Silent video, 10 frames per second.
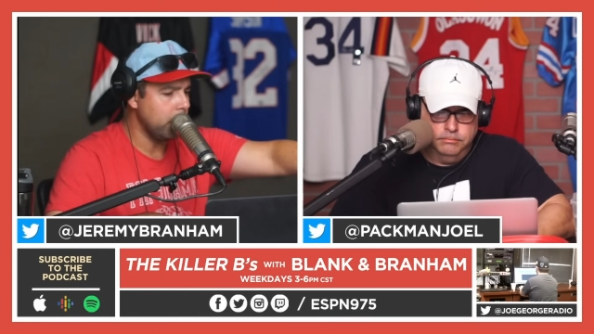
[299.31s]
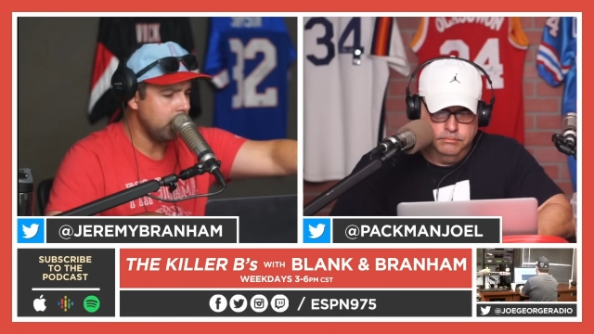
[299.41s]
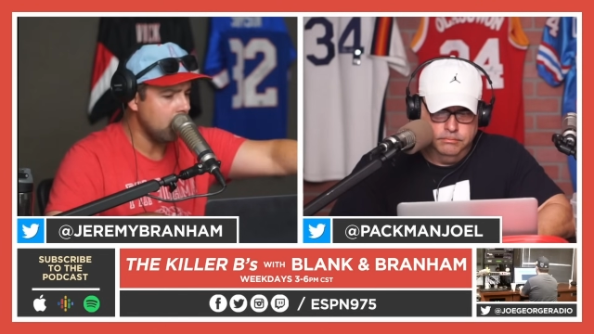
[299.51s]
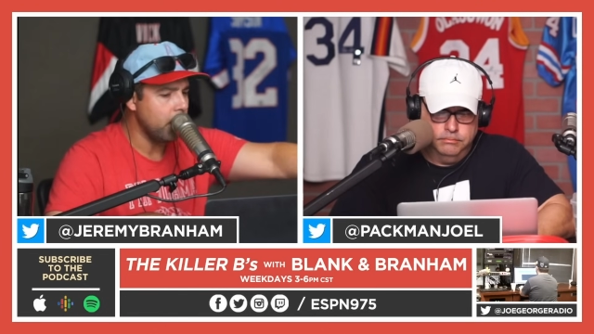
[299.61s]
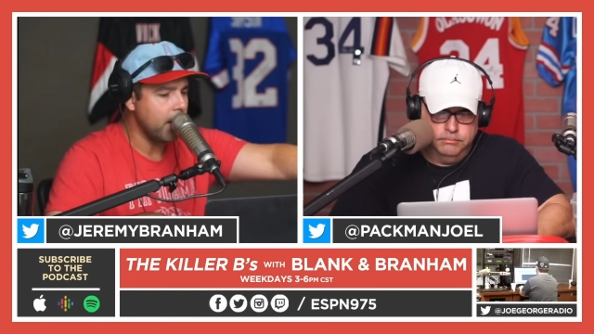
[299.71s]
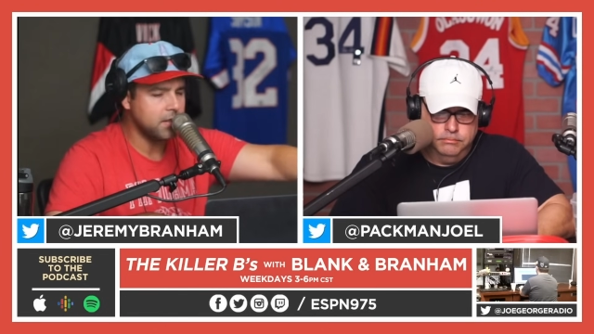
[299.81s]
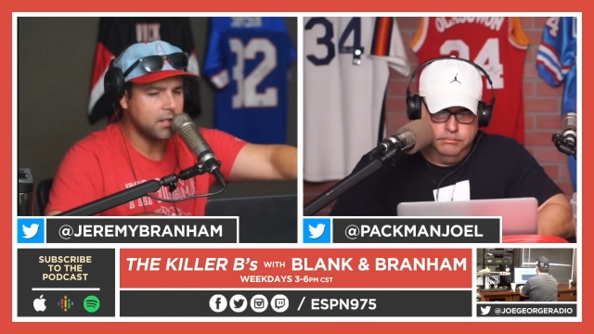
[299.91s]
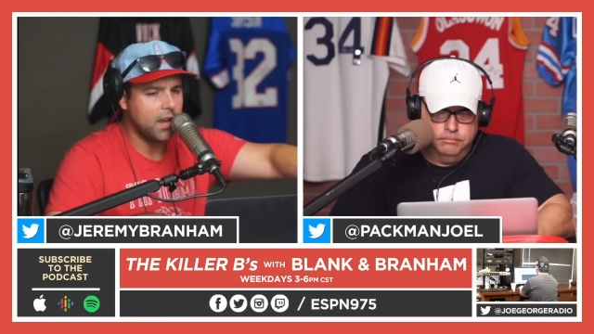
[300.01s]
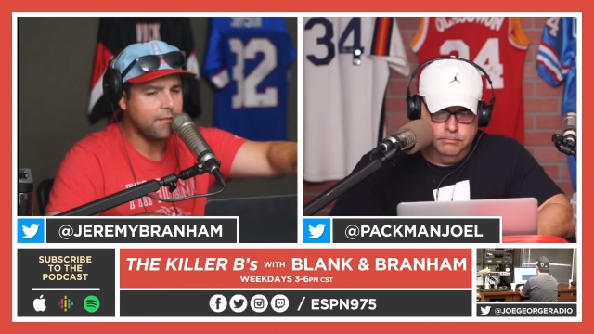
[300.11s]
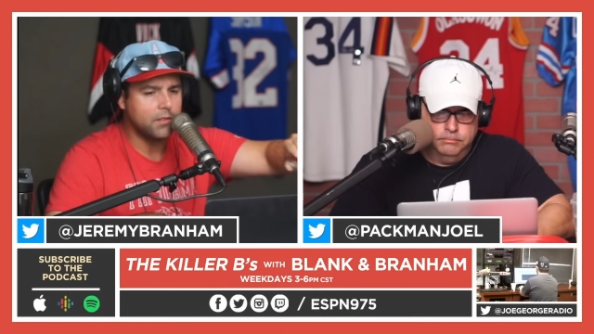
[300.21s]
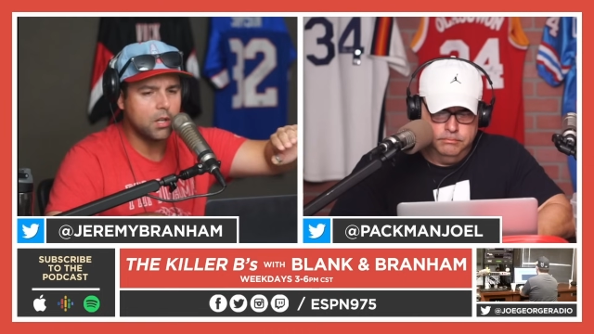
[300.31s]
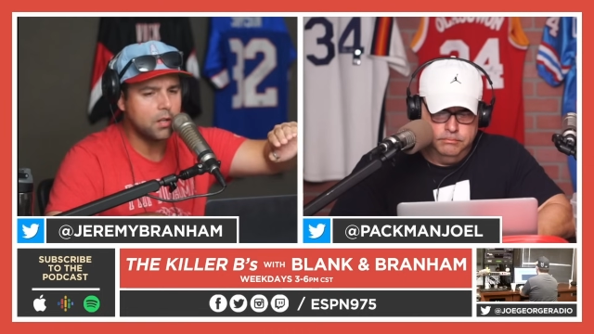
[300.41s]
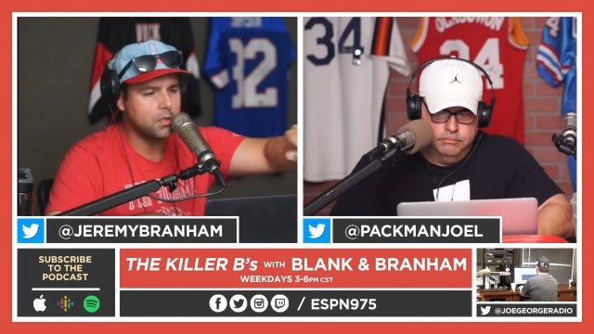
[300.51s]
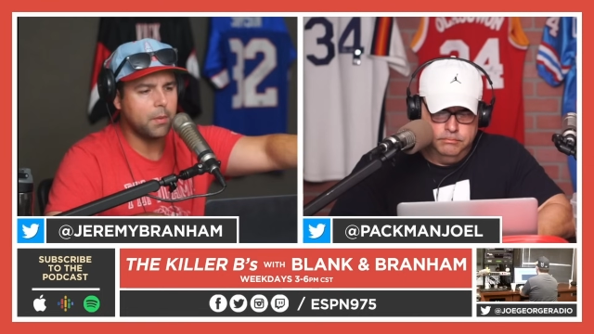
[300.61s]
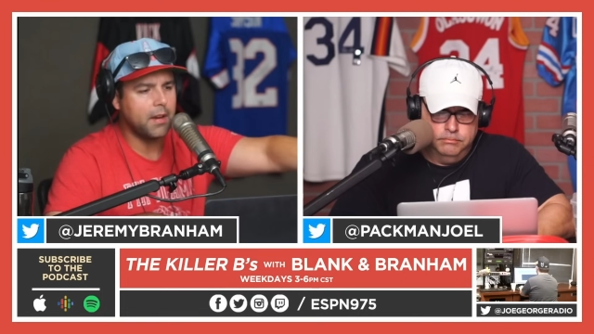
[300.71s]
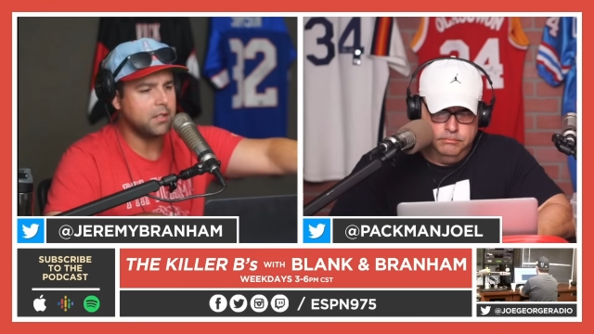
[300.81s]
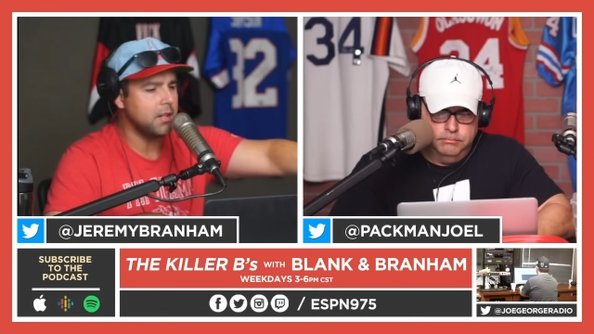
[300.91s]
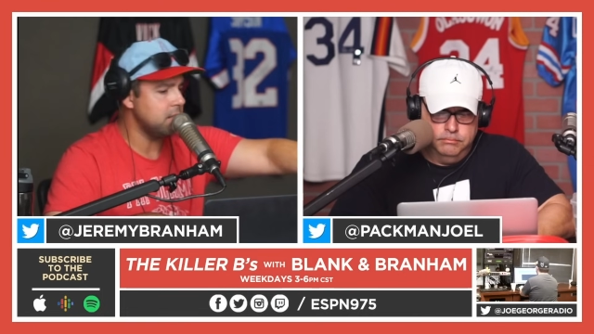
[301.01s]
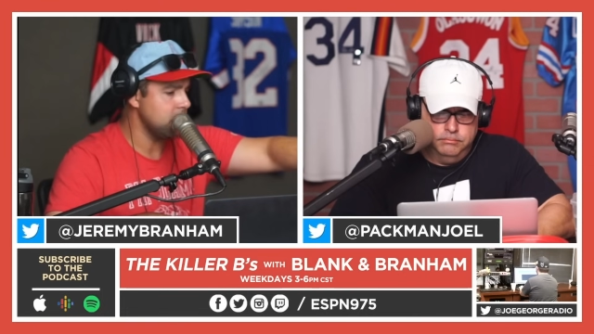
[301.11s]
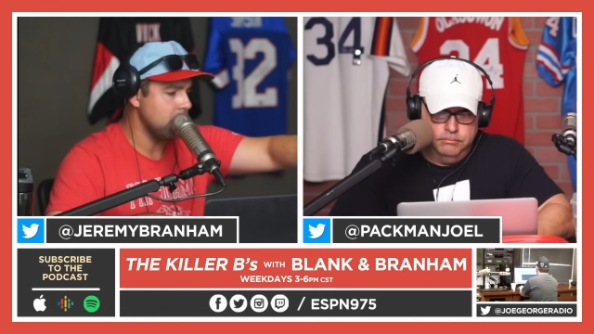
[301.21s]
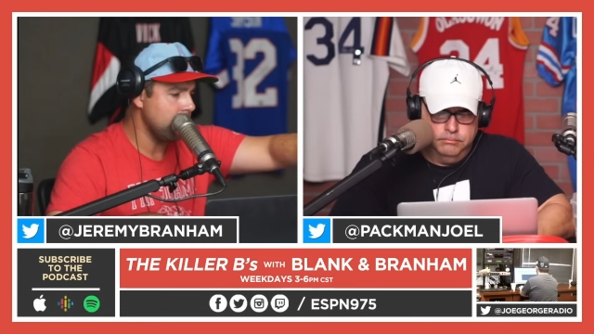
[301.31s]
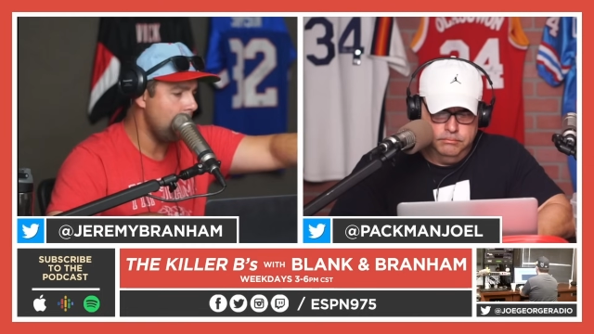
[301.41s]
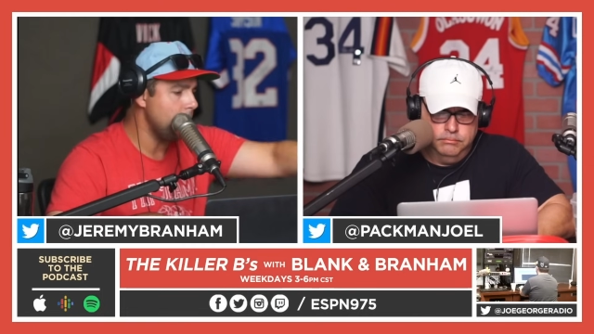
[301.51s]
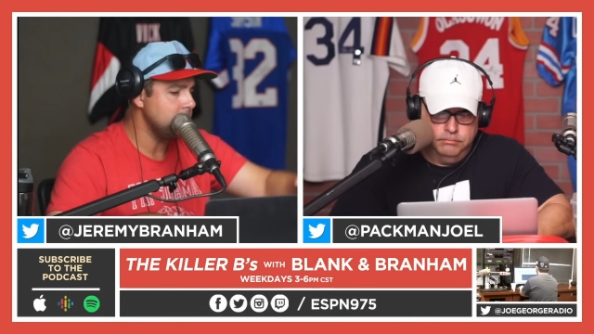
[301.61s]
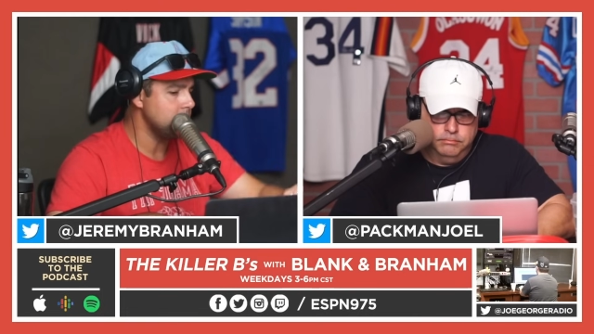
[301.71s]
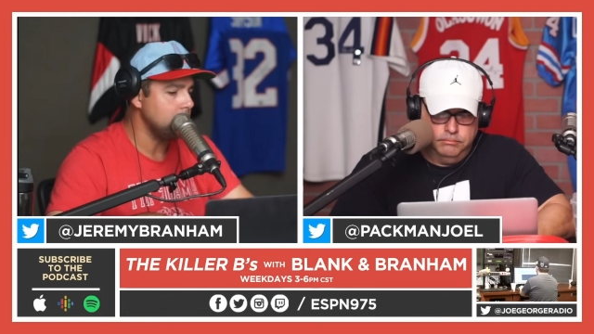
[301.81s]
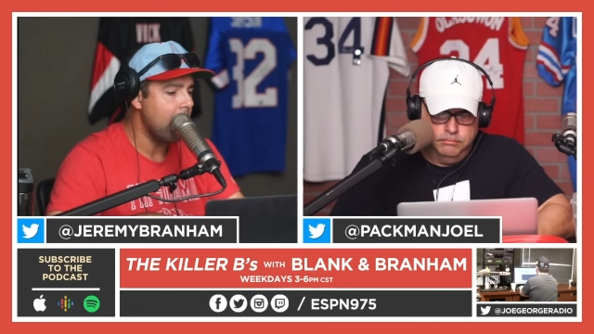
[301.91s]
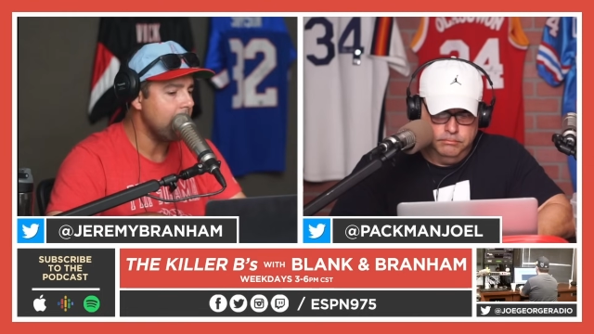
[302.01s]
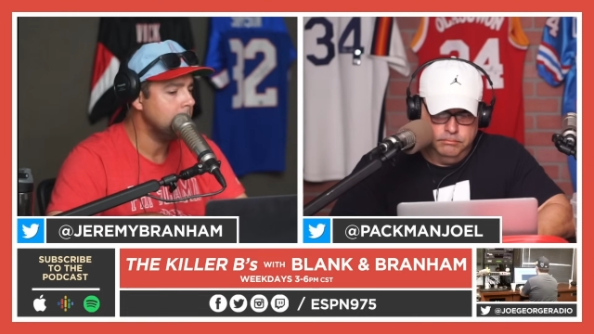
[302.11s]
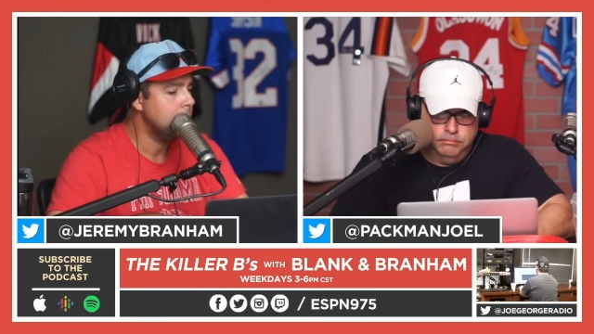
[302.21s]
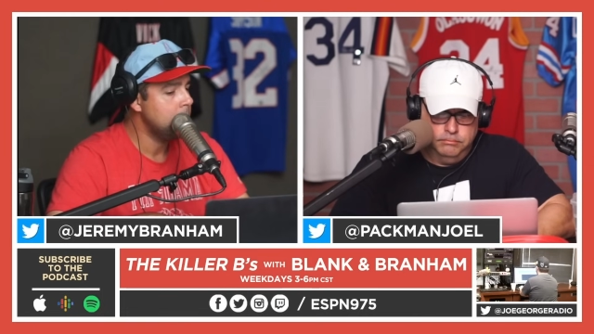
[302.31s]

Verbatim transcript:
Speaker 1: We know that he's going to have tons of base hits and get on base a lot.